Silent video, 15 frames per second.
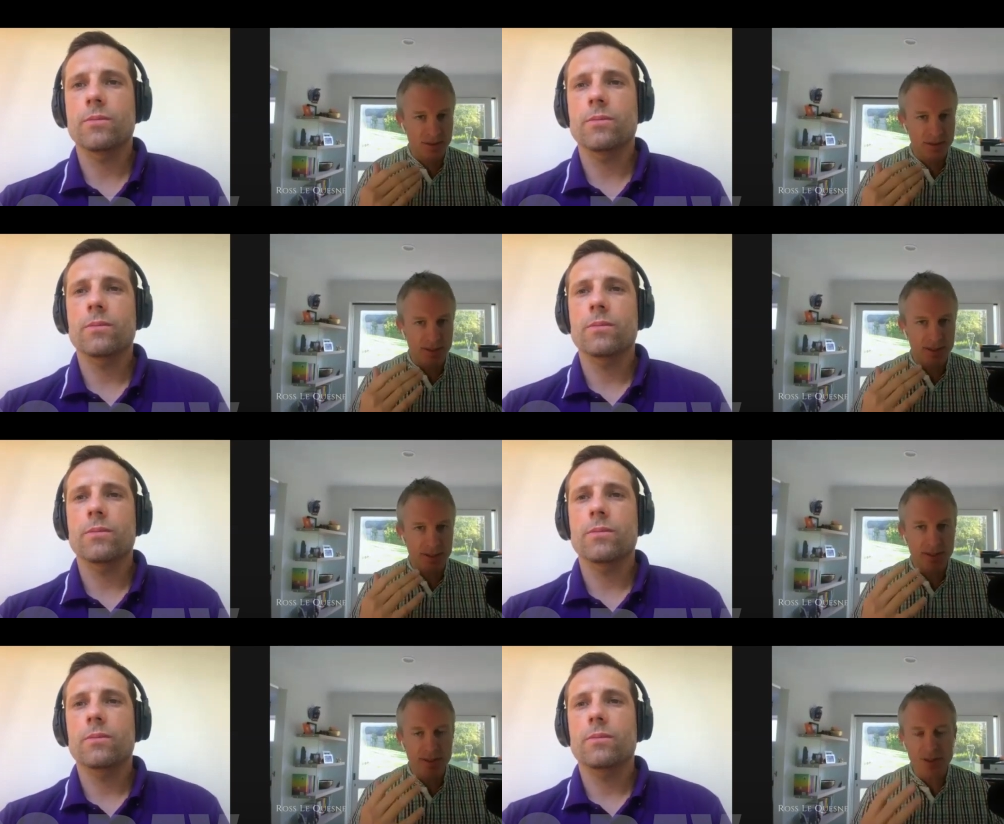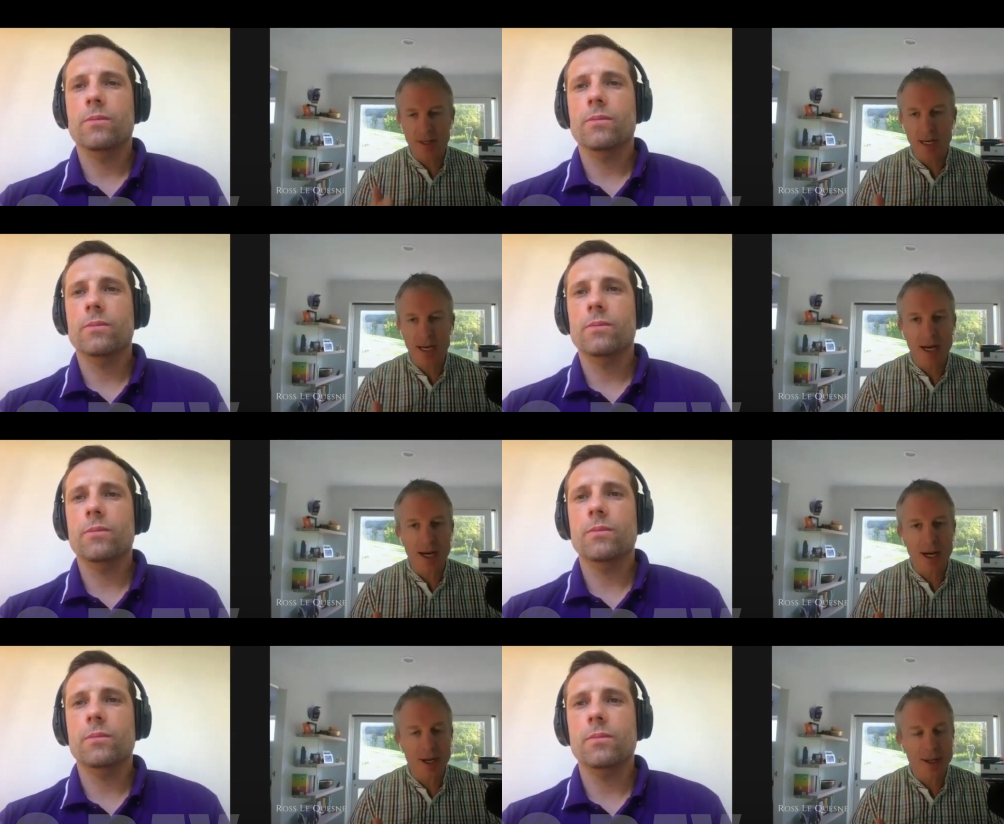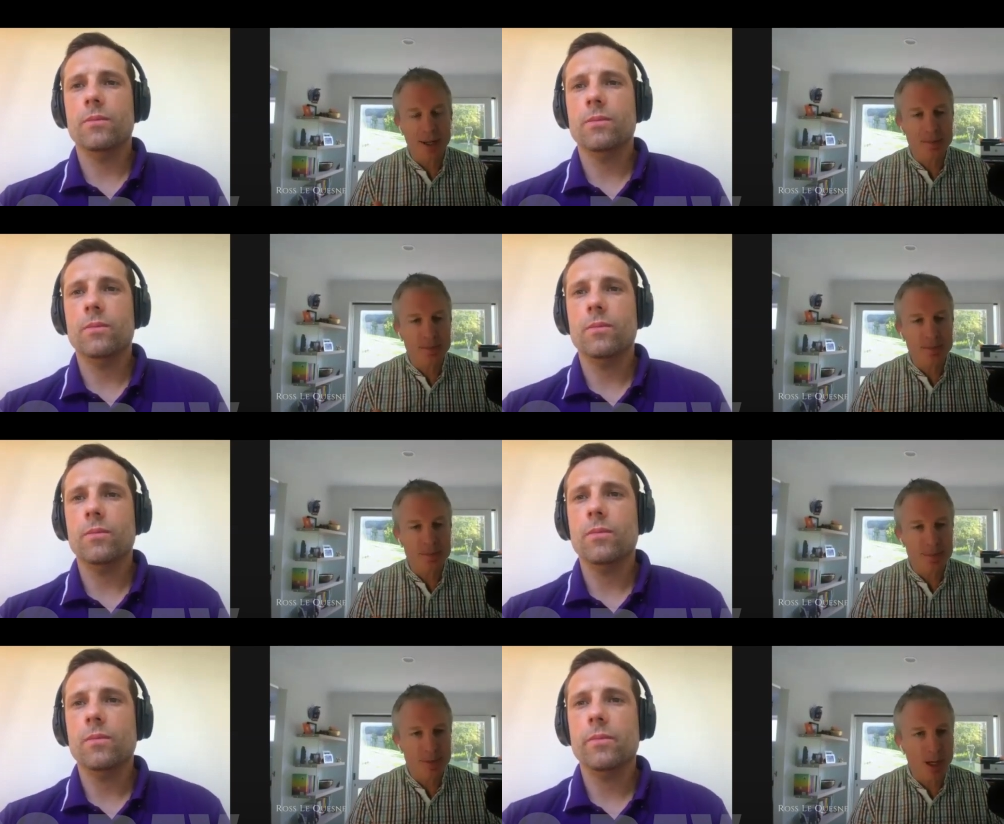Speaker 1: the,
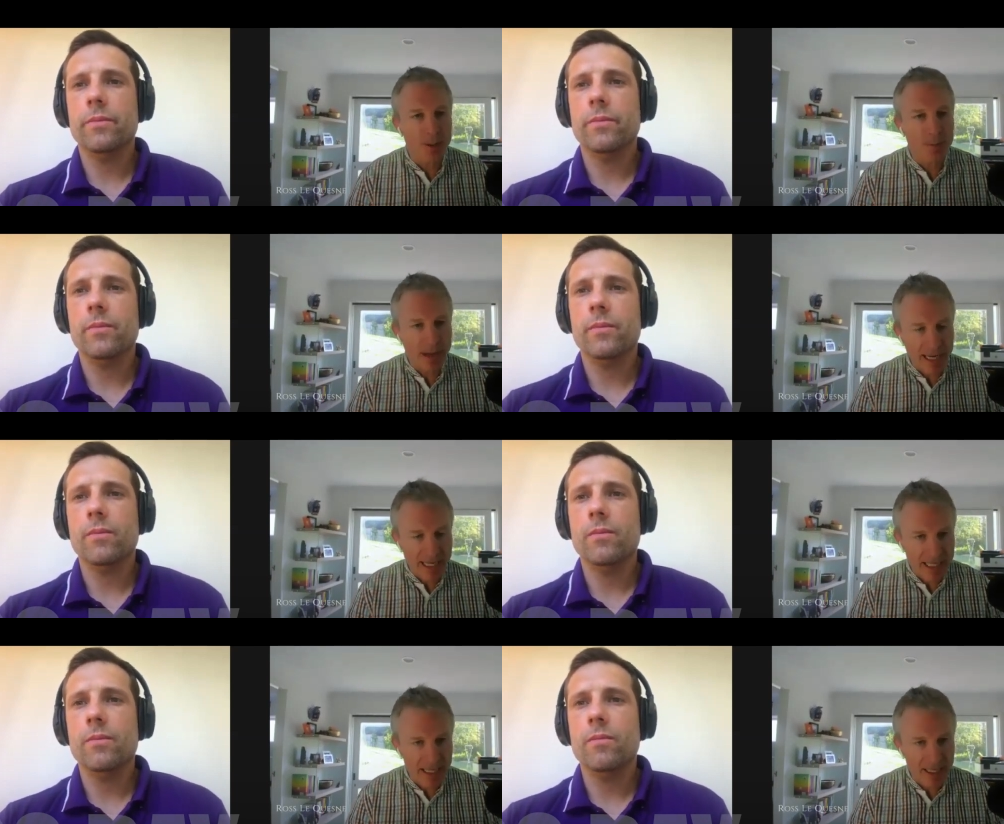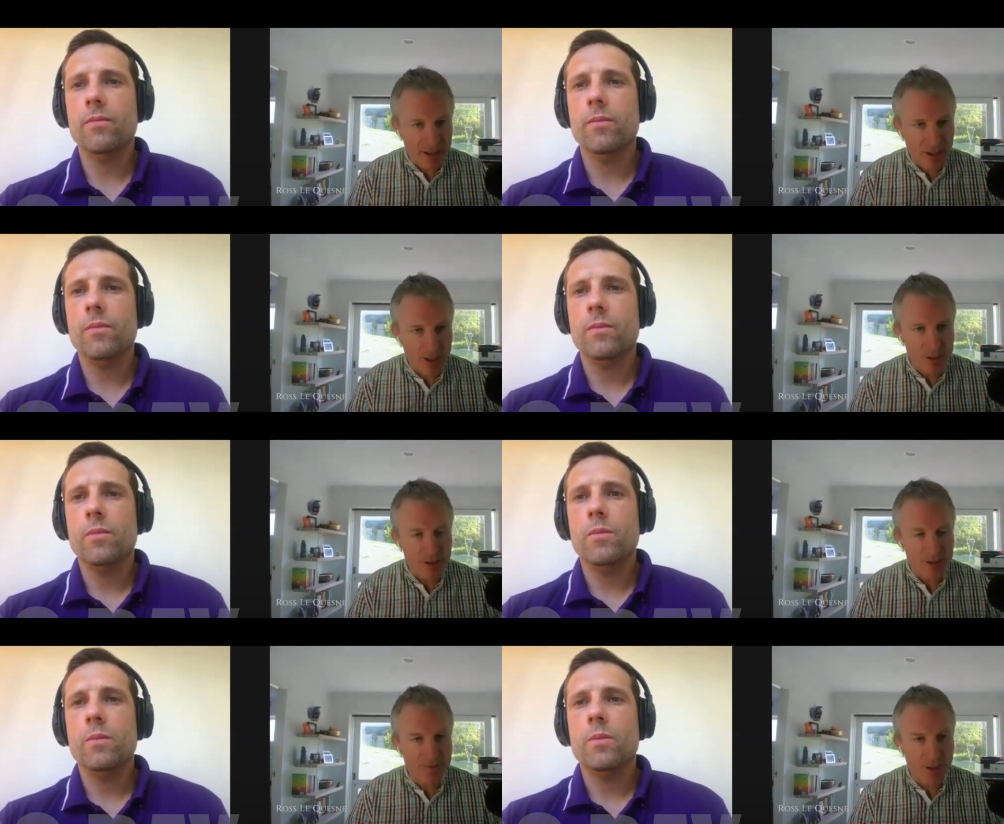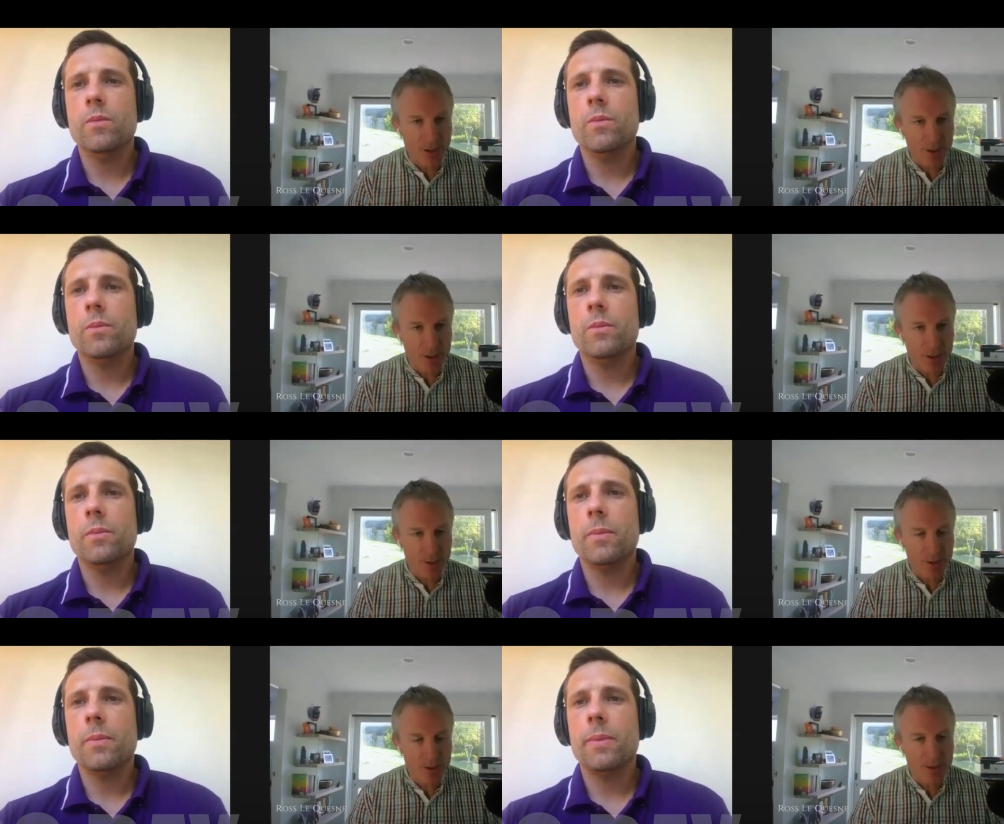um, you know, making those phone
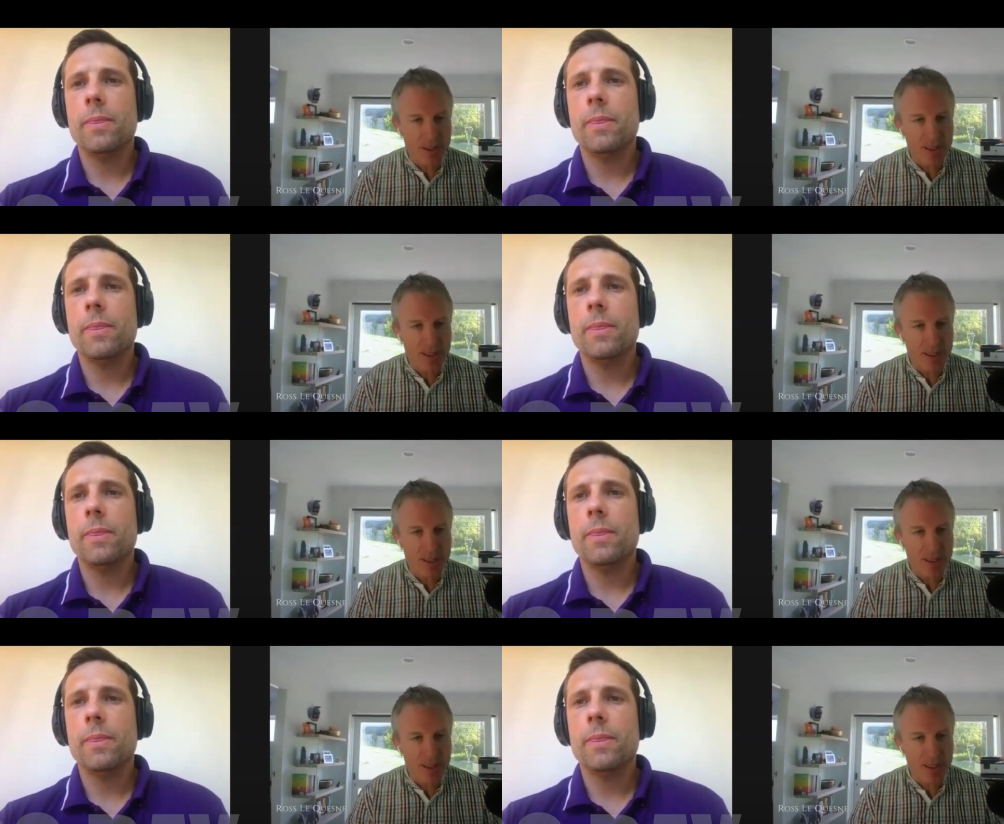calls.